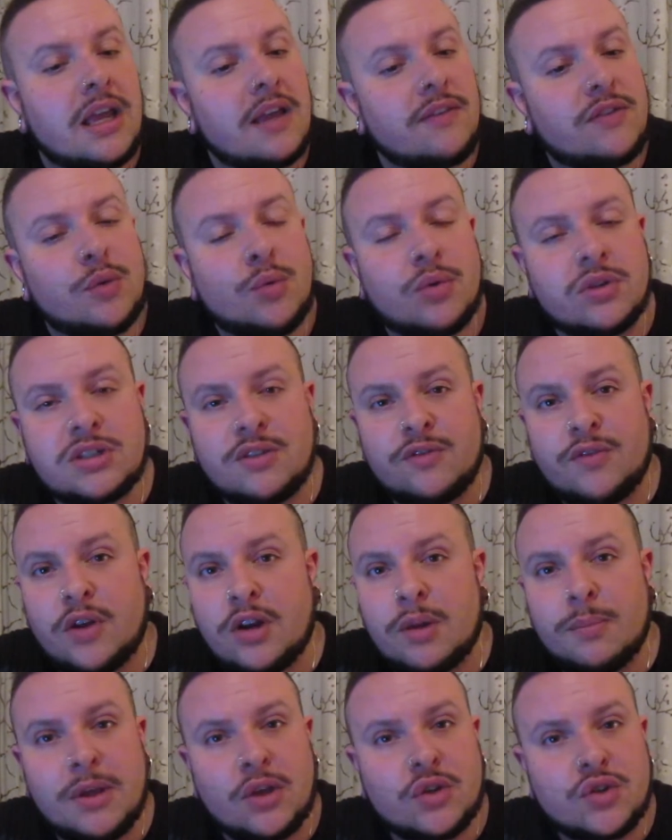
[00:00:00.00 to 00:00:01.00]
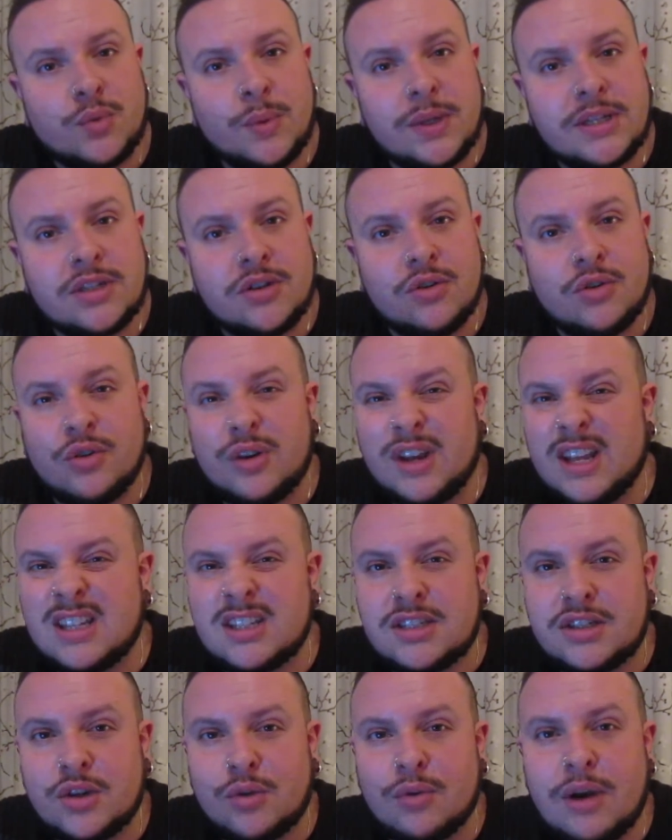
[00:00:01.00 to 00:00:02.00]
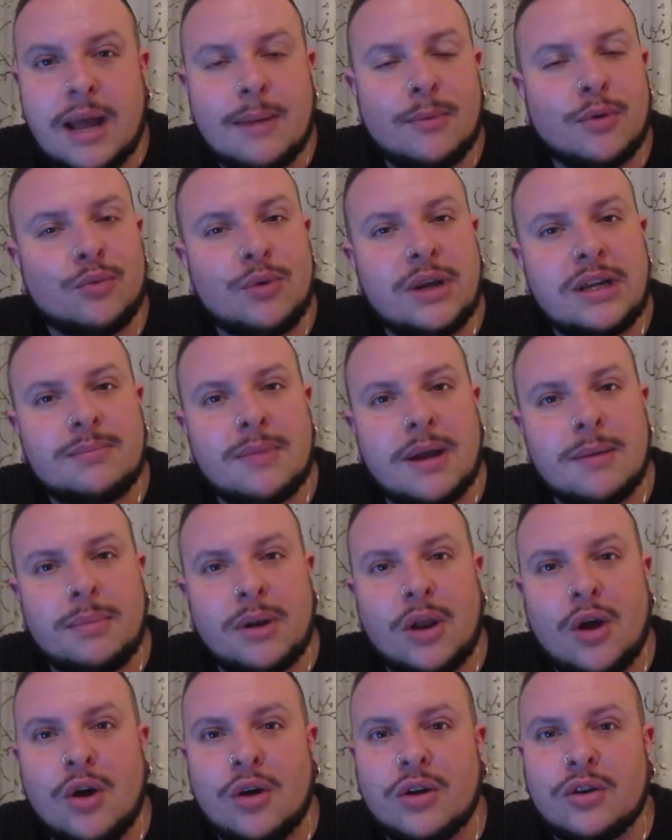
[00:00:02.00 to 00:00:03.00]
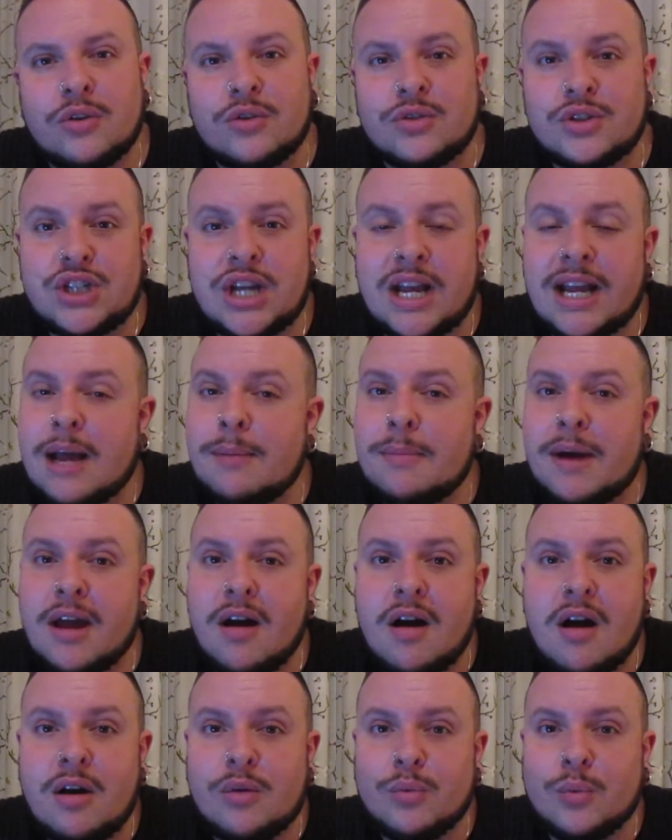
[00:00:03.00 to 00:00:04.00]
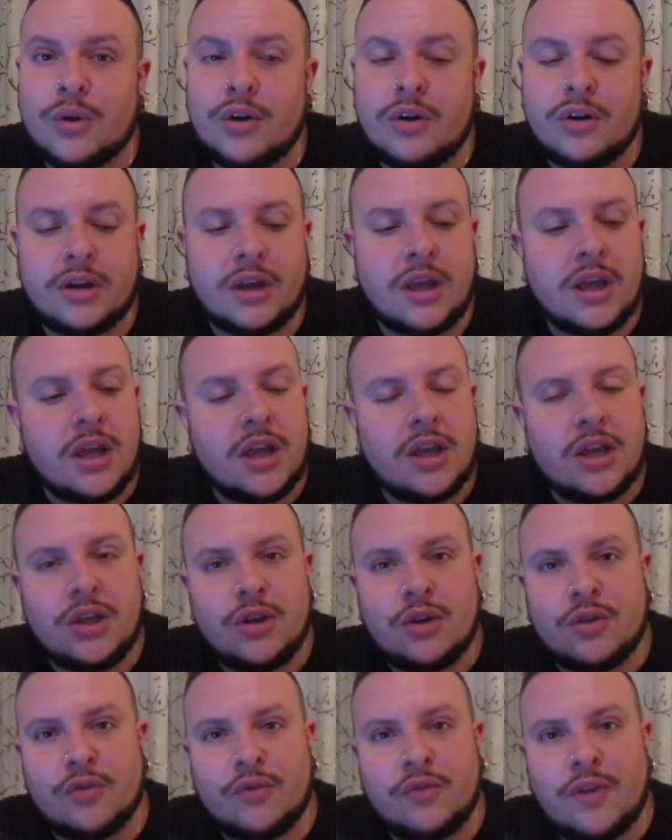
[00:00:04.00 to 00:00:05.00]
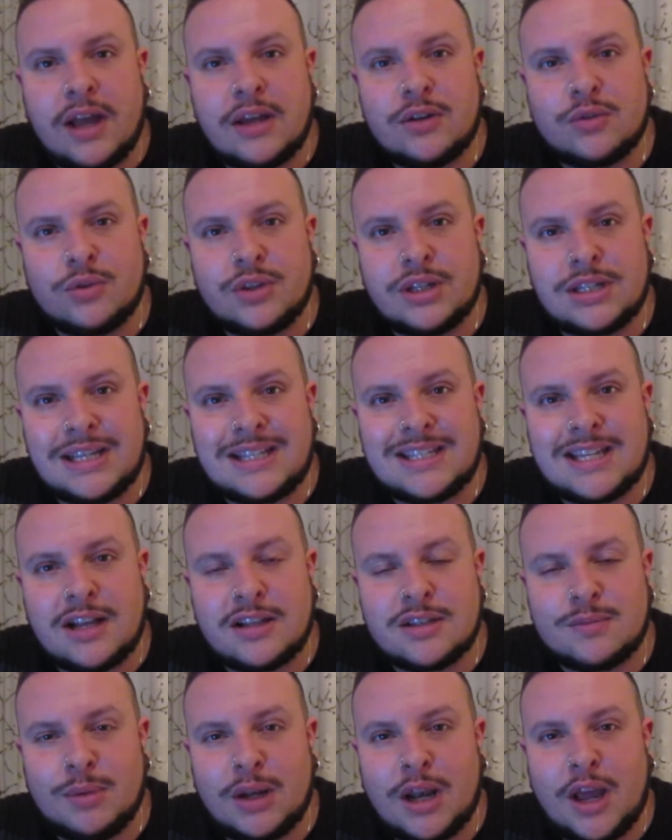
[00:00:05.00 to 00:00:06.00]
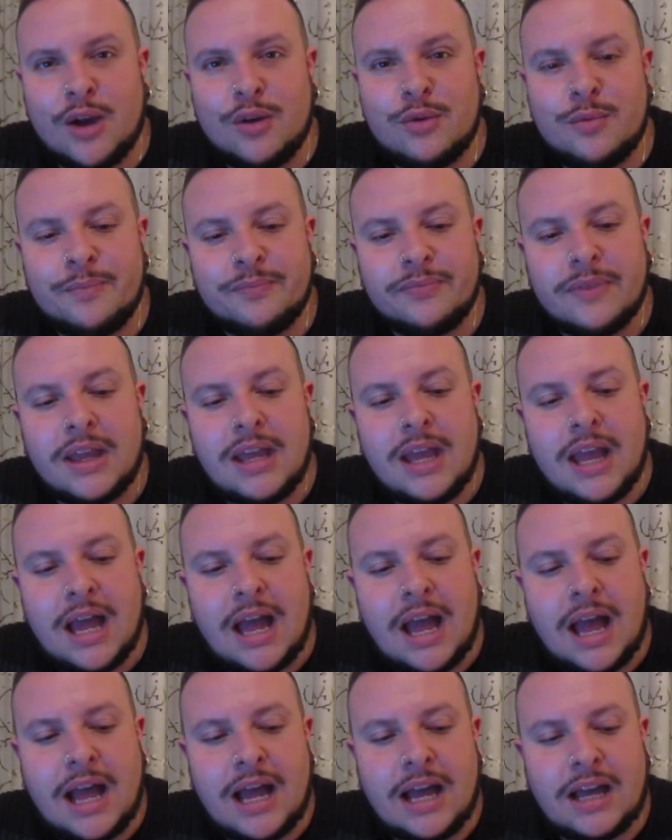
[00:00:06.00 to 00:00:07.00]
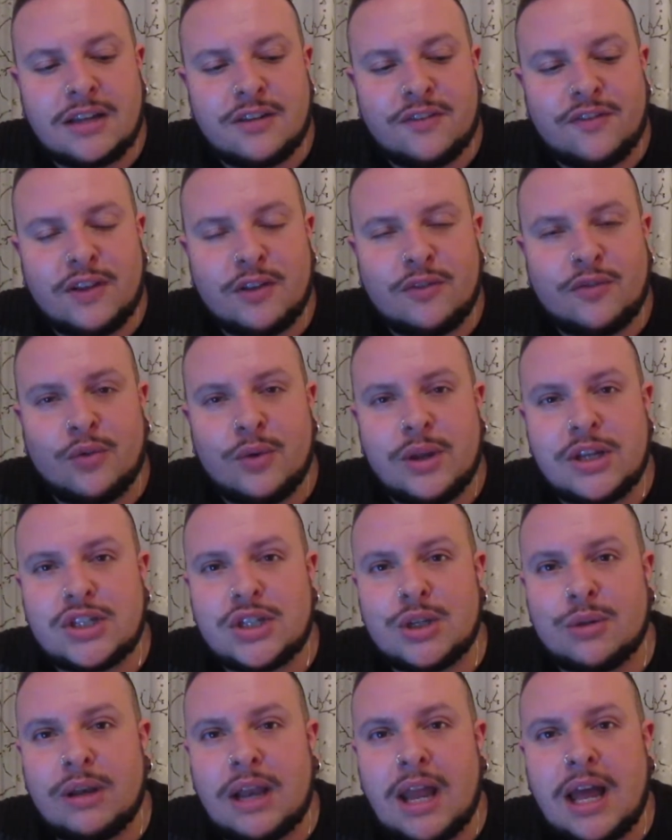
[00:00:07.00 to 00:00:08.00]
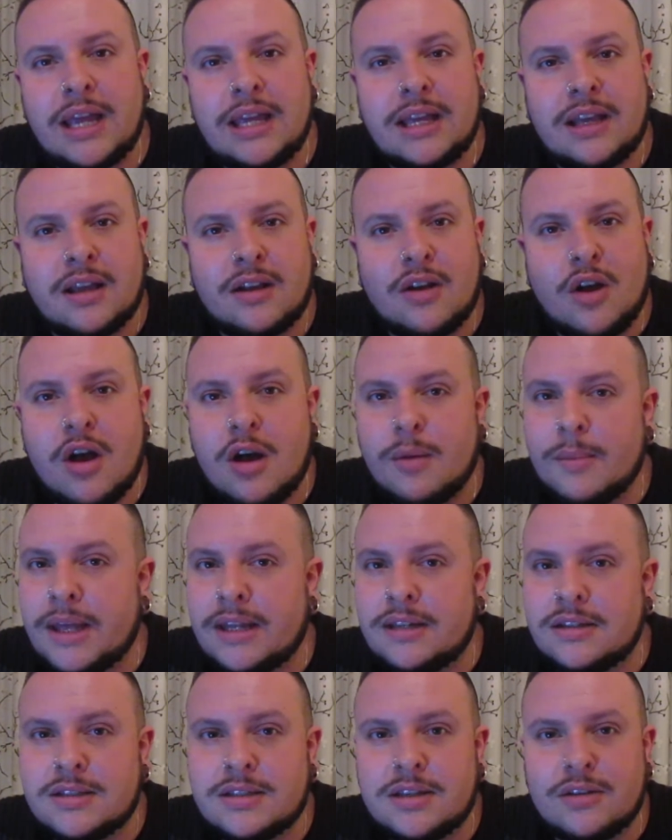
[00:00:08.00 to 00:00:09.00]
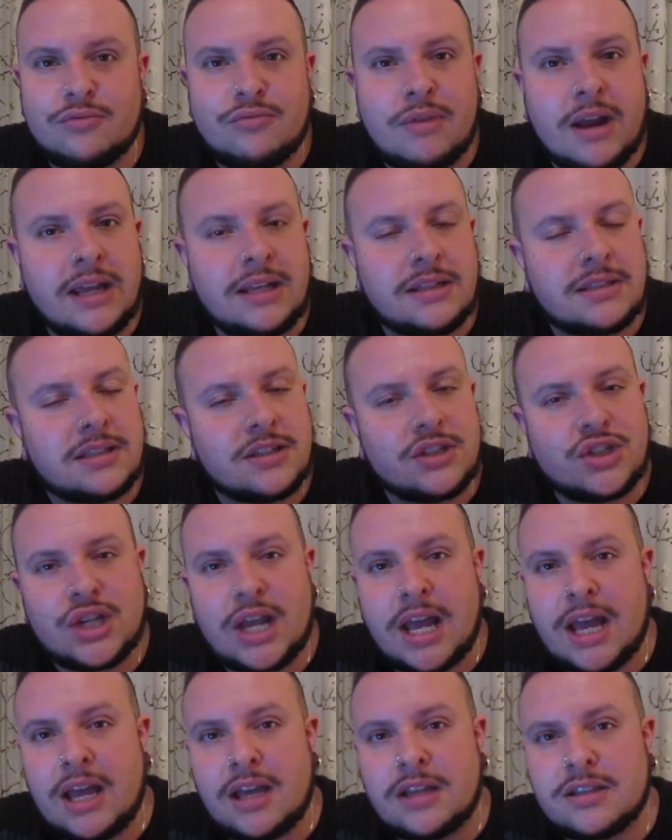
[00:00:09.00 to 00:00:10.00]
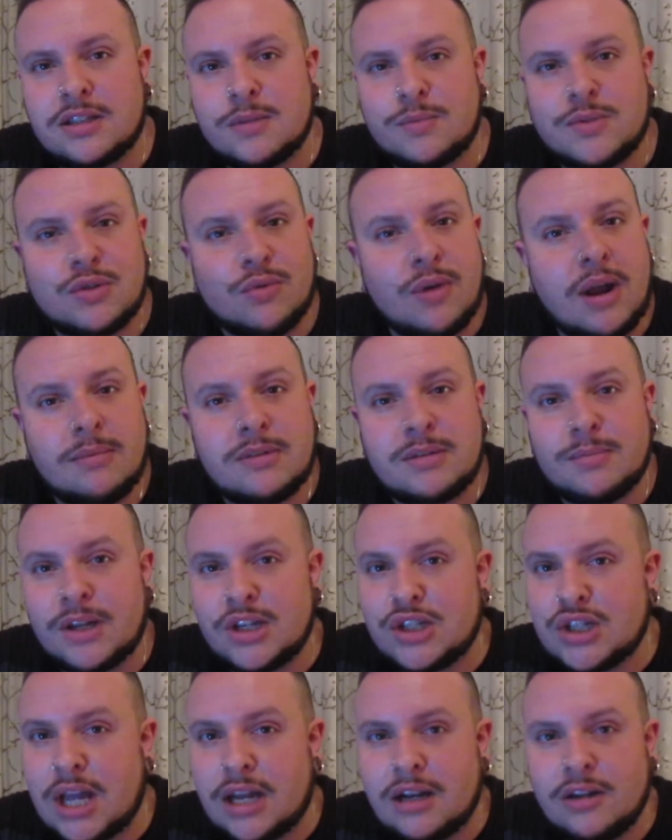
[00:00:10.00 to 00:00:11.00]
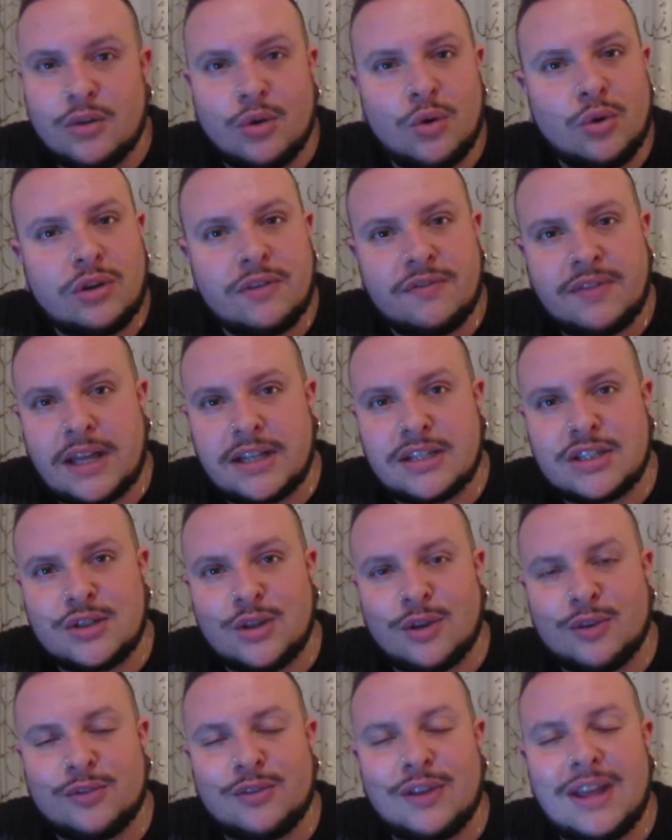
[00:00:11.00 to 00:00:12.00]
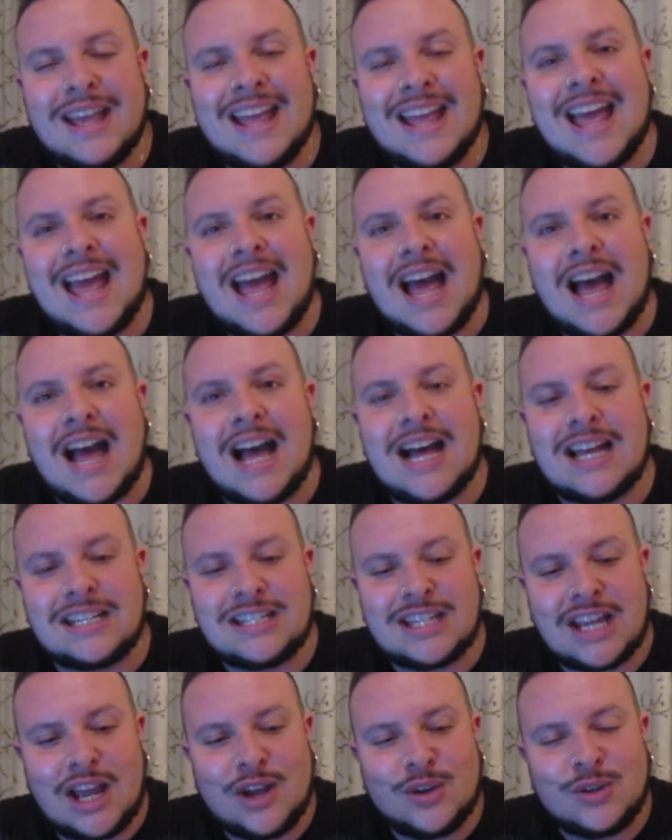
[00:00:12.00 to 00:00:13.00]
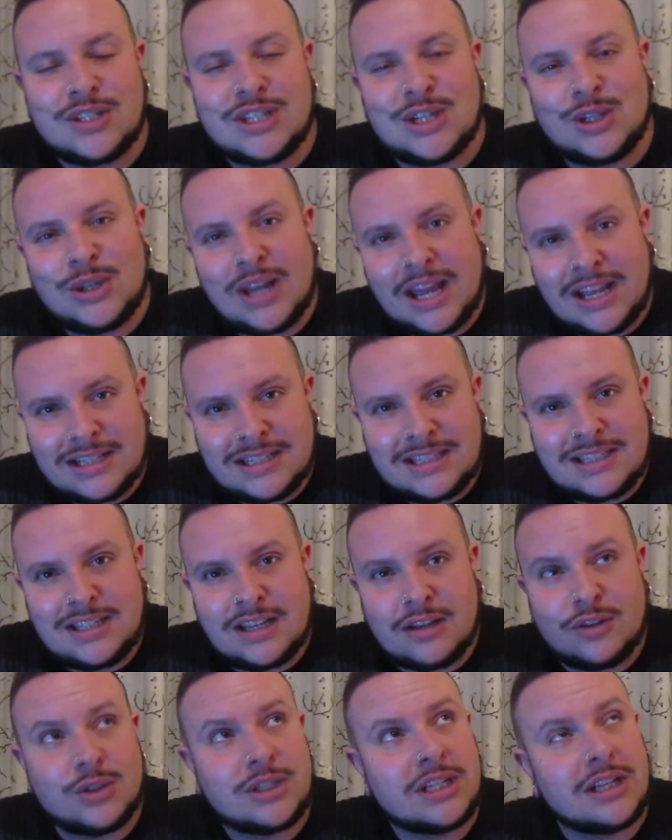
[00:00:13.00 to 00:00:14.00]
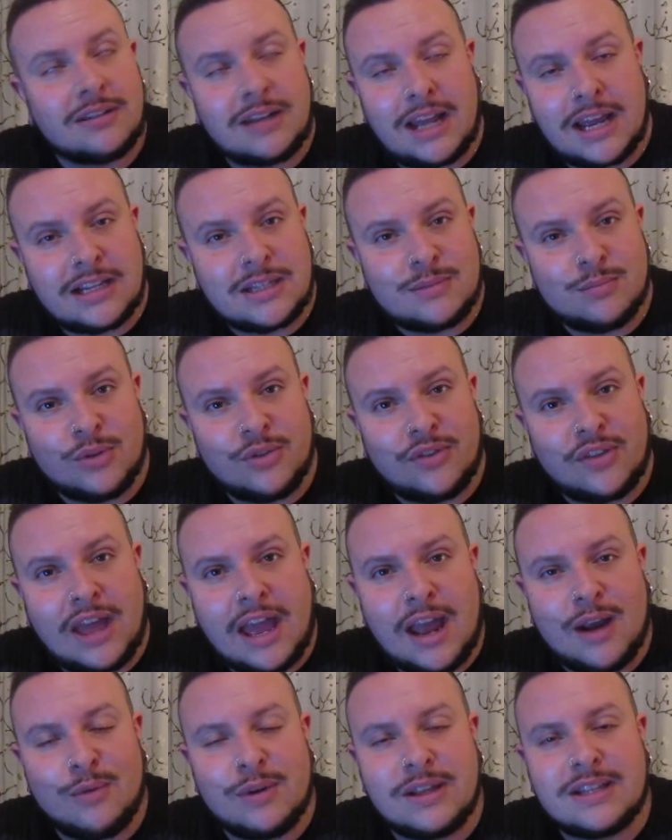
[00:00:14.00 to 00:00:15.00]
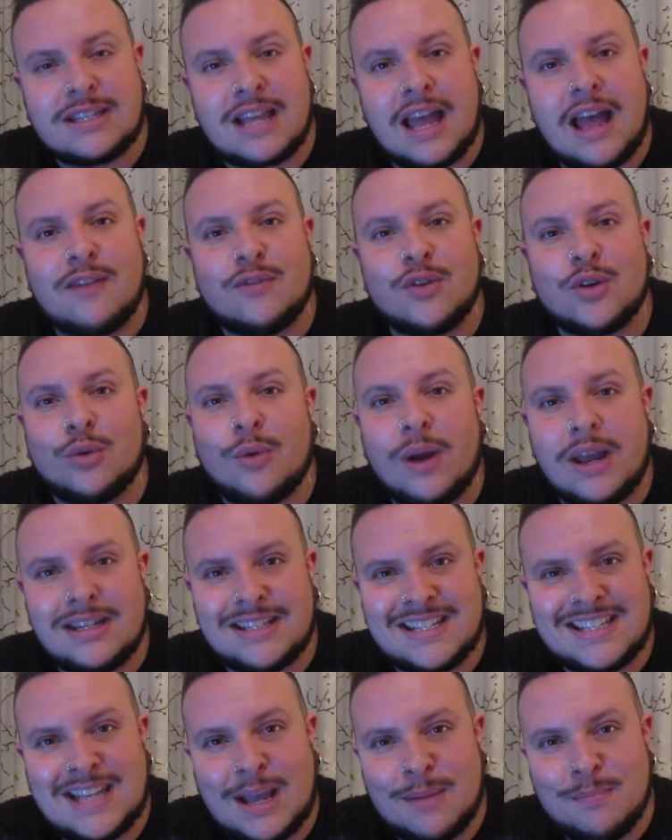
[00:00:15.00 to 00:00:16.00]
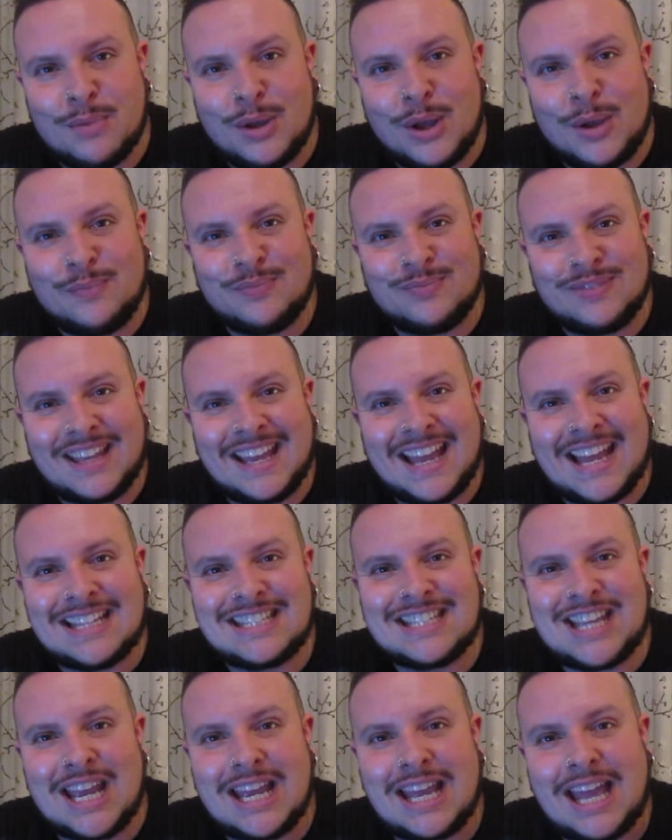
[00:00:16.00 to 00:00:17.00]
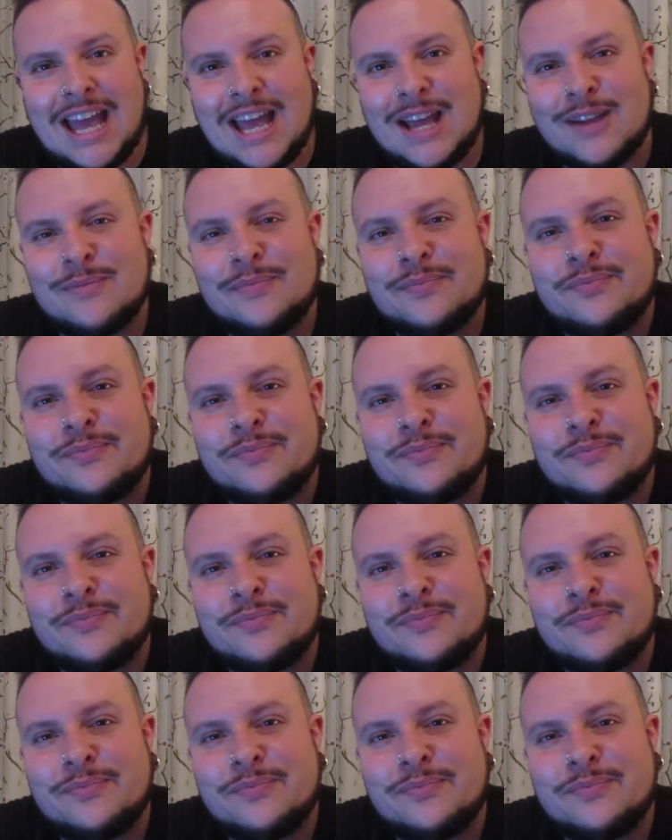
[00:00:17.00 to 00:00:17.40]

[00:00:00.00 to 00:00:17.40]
If you want to follow me on Twitter or Instagram or read my blog or check out my artwork, you can find all the details below. And feel free to like, comment, rate, share, subscribe to my channel, all of that stuff. And until next month, Aries, have a great December and take care.